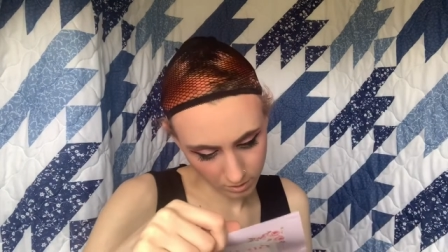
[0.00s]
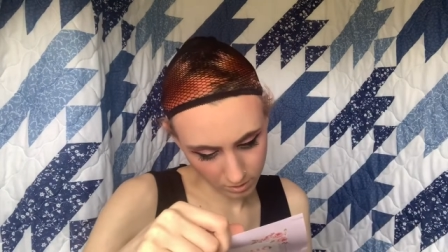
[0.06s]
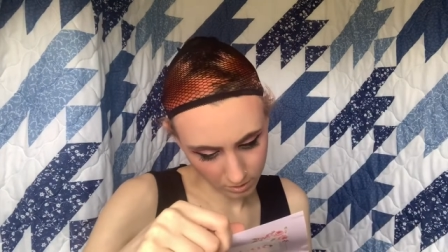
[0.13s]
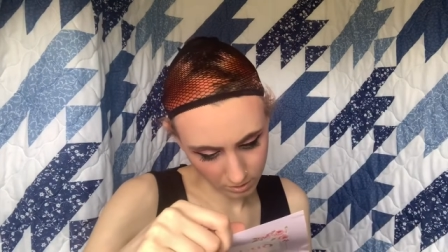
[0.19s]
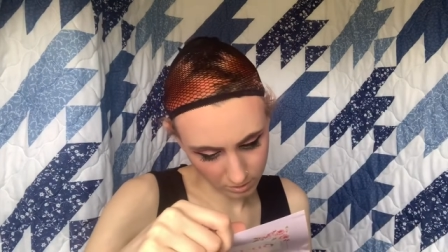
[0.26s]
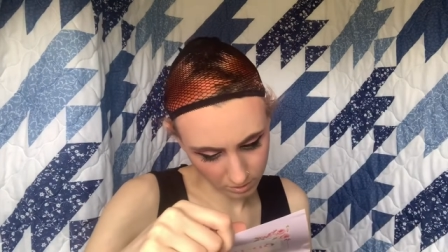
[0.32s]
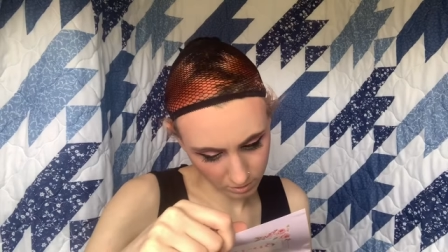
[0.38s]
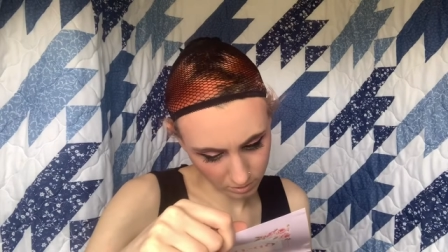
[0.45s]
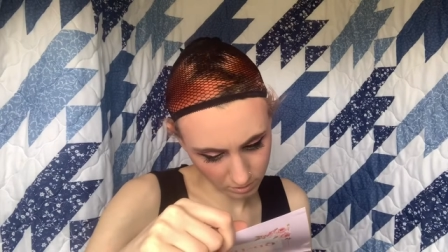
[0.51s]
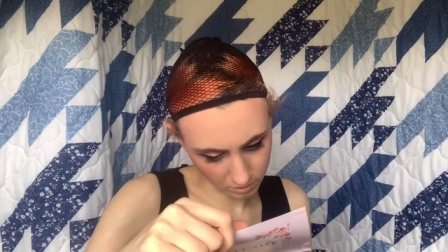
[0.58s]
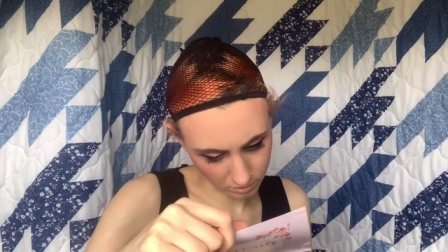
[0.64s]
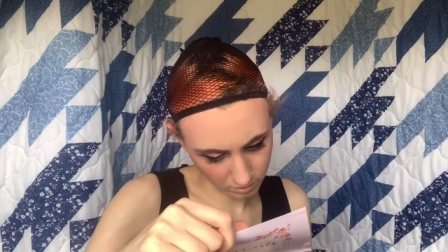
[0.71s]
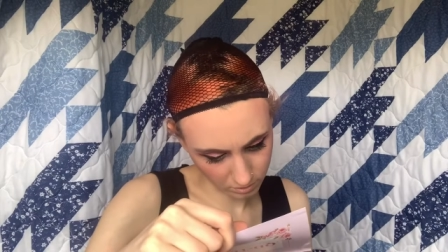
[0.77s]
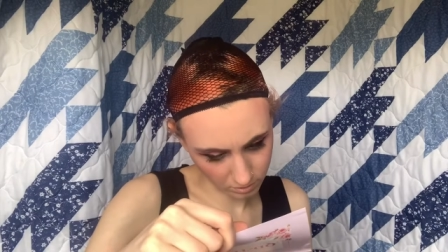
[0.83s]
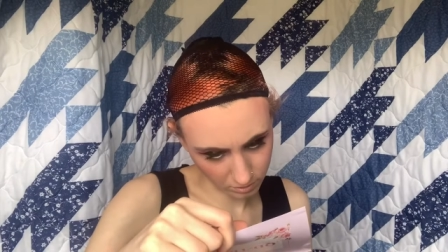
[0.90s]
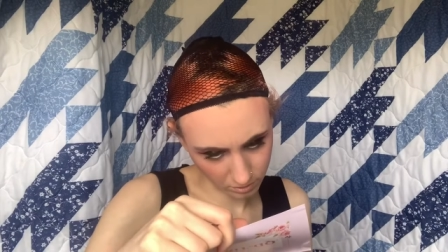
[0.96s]
And this
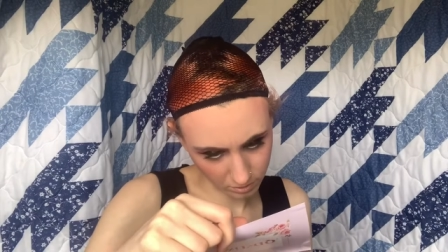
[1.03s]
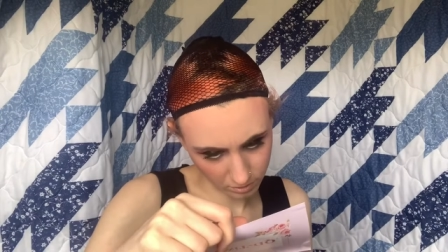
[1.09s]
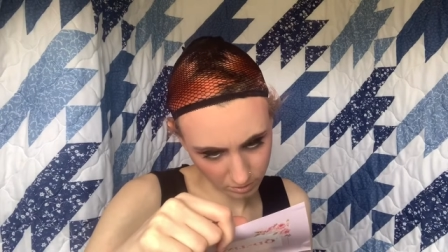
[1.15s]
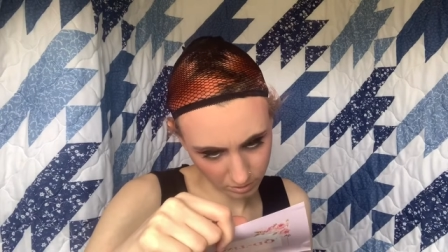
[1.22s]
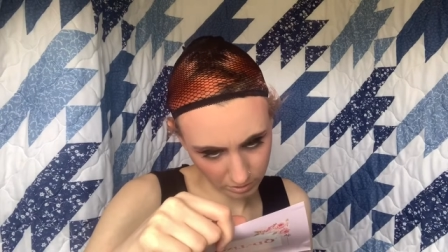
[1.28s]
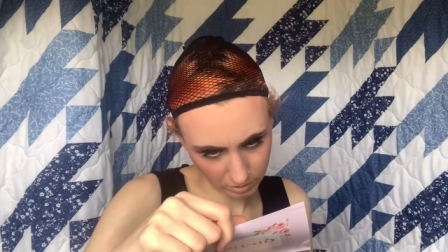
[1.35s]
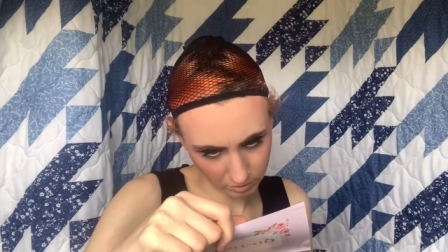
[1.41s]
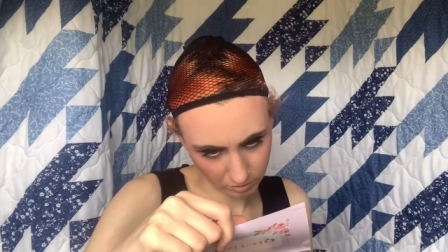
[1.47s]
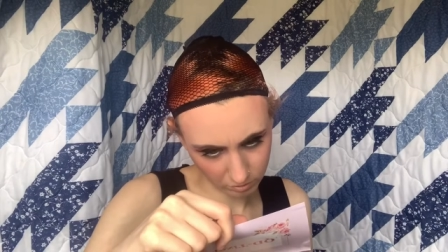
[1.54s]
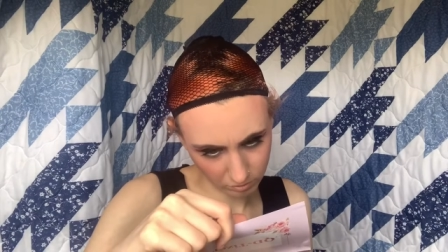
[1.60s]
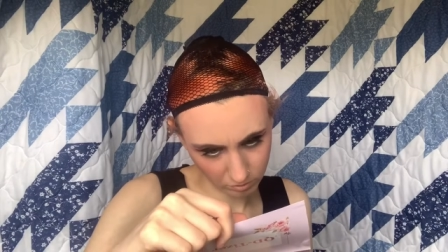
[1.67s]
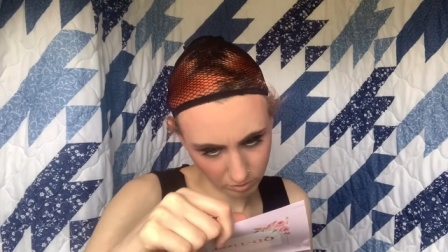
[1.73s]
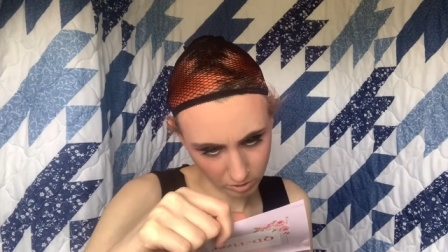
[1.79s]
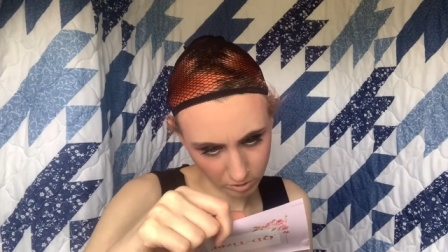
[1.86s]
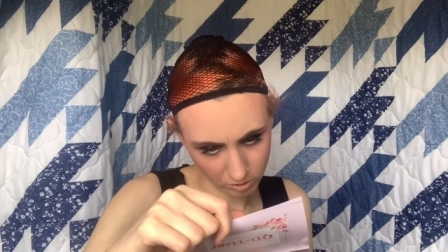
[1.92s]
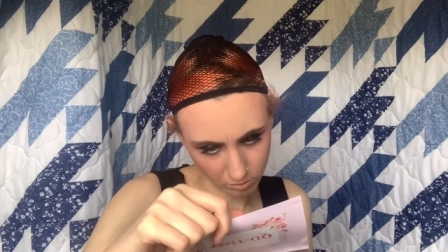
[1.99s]
is uh,
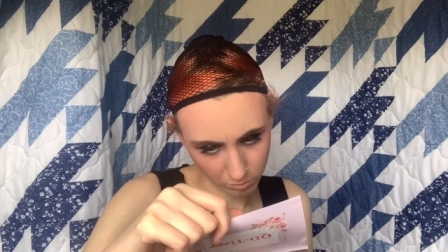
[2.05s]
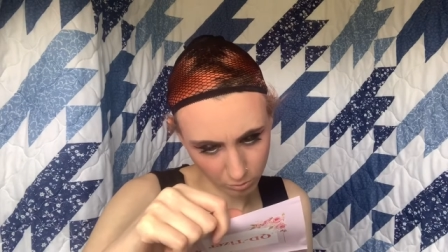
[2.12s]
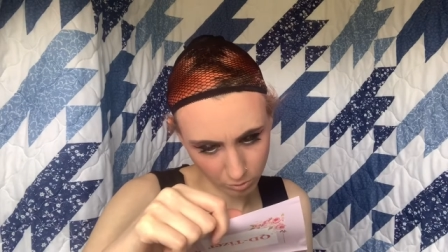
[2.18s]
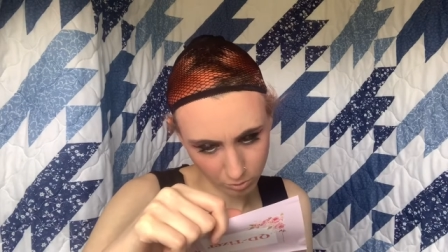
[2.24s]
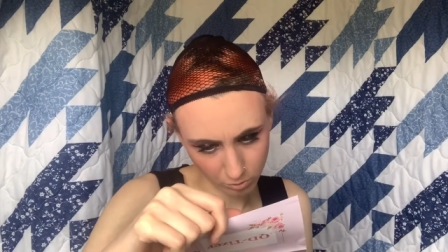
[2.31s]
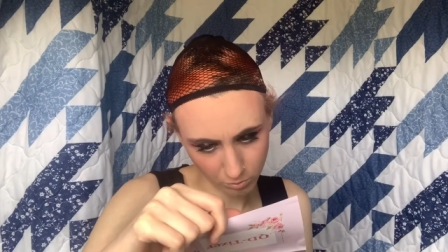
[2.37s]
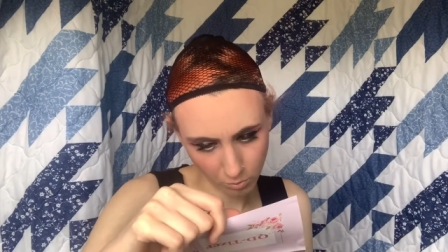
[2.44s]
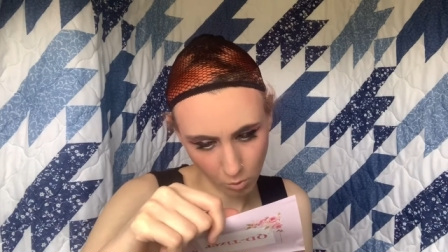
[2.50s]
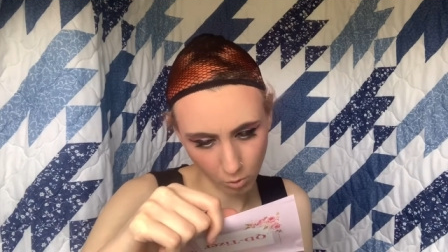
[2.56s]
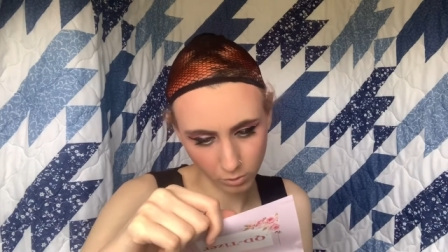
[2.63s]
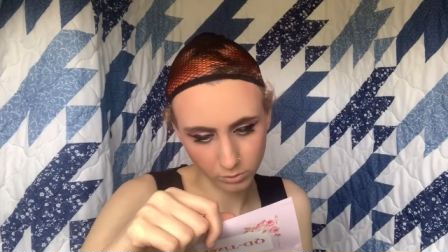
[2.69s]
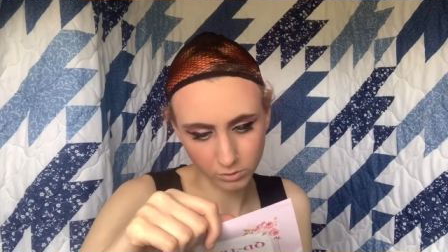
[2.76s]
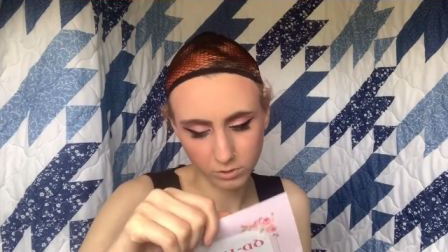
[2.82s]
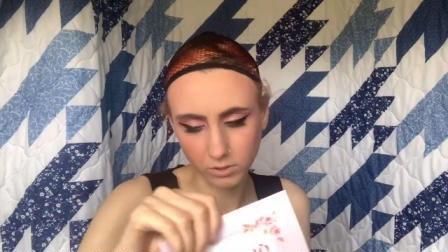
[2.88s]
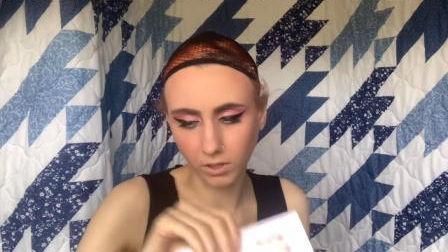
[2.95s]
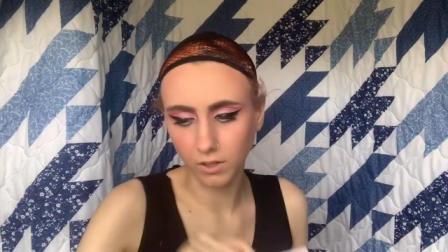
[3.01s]
customer support
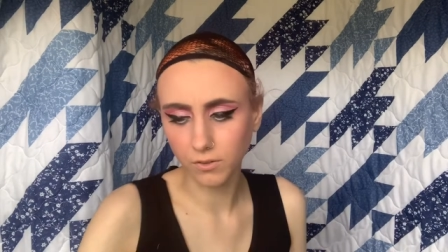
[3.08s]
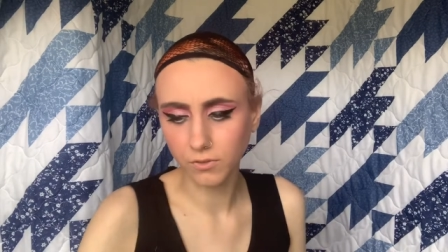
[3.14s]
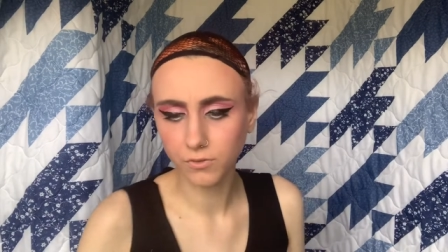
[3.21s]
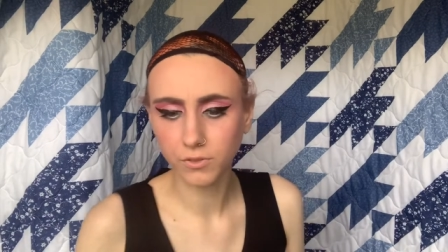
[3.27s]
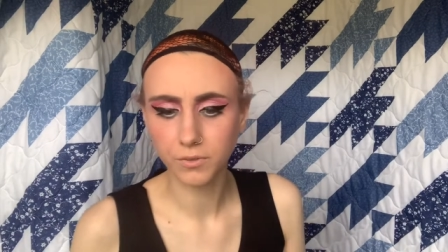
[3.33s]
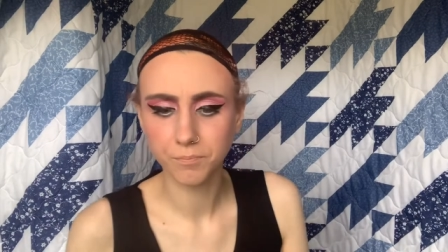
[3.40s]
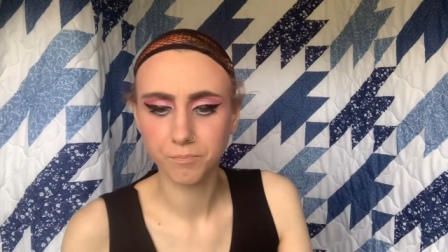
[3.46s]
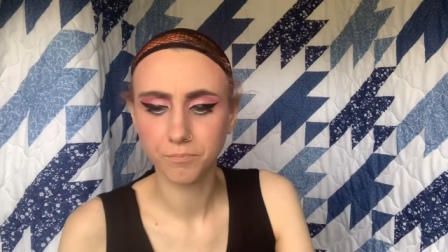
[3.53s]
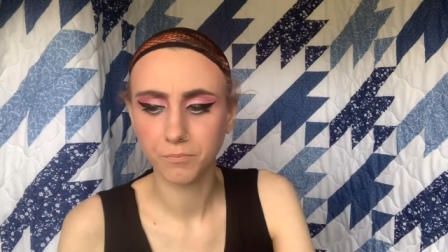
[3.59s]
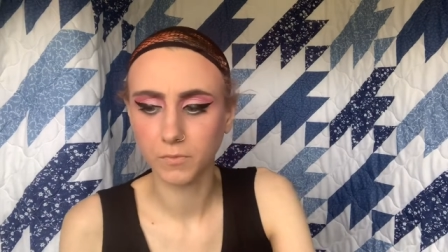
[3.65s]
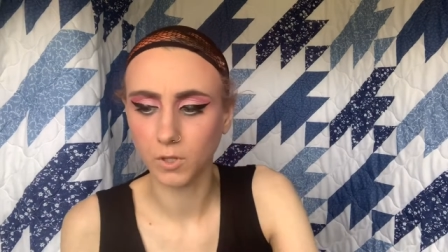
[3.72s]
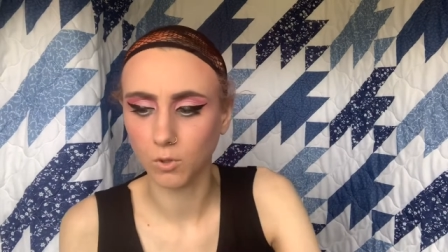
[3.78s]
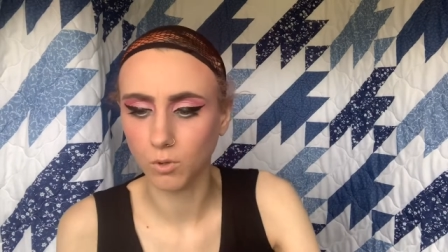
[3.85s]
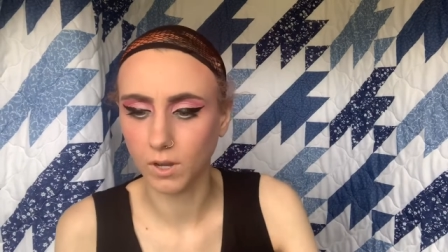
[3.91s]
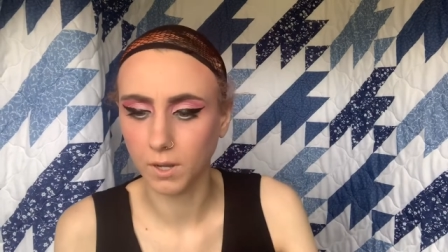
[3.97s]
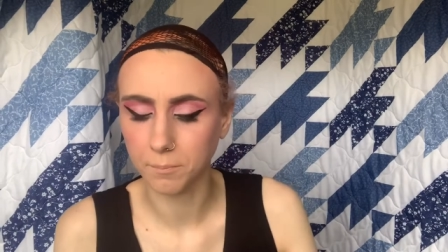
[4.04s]
stuff.
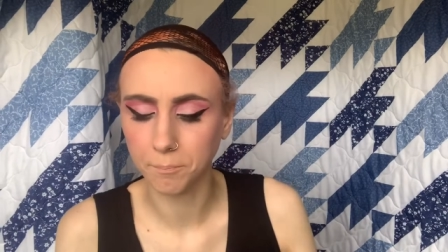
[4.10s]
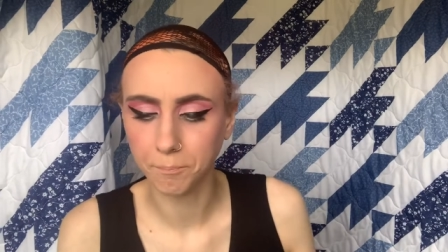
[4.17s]
Okay.